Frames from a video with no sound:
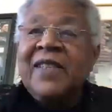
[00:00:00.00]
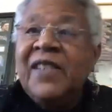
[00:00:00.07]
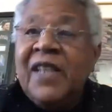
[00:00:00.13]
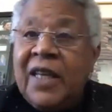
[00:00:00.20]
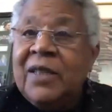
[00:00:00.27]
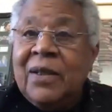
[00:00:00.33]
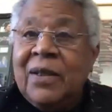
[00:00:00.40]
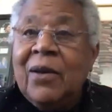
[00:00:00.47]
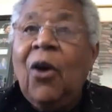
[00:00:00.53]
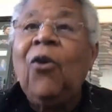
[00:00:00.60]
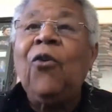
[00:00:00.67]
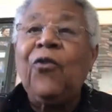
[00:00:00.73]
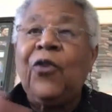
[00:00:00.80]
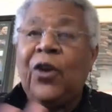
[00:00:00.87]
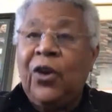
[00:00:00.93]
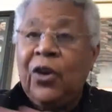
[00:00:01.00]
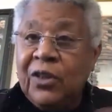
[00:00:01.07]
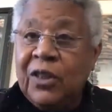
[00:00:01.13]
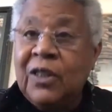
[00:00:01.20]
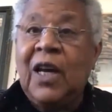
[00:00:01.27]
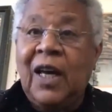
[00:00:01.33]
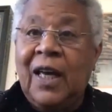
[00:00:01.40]
it. Over.
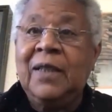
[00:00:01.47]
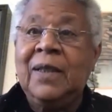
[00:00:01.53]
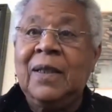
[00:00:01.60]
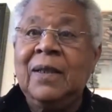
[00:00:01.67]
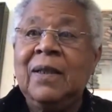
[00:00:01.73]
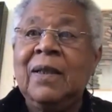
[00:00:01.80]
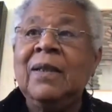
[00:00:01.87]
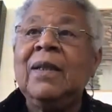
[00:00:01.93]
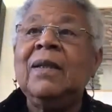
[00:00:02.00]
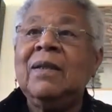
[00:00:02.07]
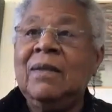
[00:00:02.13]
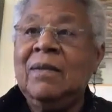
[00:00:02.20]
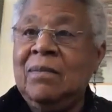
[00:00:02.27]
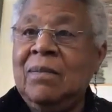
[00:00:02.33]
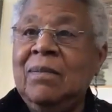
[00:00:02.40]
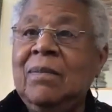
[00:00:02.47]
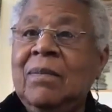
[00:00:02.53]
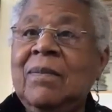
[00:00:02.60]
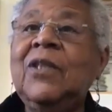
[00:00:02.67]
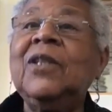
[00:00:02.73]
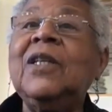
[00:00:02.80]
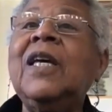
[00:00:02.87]
Done.
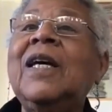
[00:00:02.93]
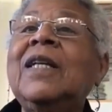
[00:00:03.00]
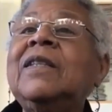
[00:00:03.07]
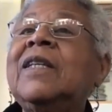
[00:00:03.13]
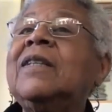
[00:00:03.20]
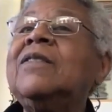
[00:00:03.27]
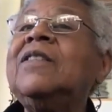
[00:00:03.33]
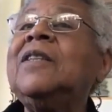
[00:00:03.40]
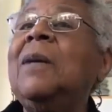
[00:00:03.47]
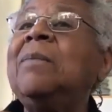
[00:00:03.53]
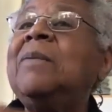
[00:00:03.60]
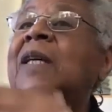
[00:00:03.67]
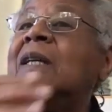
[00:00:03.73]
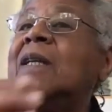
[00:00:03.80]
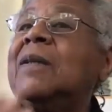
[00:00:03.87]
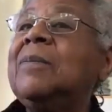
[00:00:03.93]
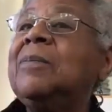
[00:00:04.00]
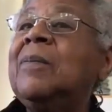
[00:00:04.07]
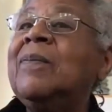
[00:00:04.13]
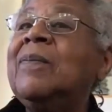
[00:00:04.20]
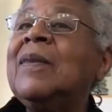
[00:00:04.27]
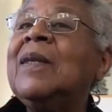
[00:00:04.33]
You get there's something
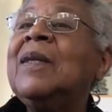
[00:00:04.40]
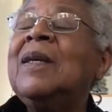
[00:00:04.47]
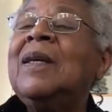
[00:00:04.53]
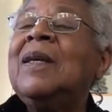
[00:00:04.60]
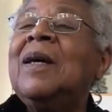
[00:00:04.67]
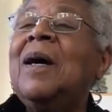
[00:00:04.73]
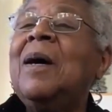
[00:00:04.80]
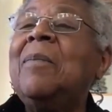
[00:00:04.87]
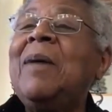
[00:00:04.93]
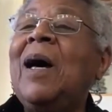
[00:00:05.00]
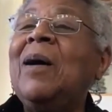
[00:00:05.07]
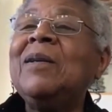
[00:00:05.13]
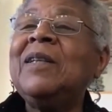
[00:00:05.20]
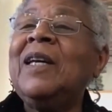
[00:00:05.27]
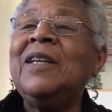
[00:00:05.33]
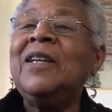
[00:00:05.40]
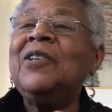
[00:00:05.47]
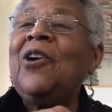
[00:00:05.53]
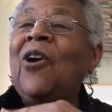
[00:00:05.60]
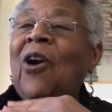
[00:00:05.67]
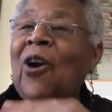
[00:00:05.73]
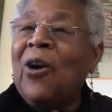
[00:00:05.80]
about getting
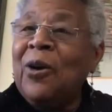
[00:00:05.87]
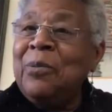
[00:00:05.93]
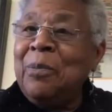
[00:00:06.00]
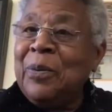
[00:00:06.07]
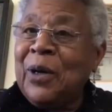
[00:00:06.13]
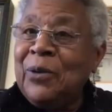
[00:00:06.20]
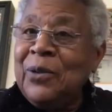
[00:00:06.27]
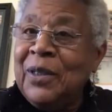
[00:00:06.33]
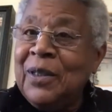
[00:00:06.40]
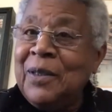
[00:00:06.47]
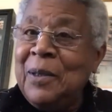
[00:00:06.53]
your heart broken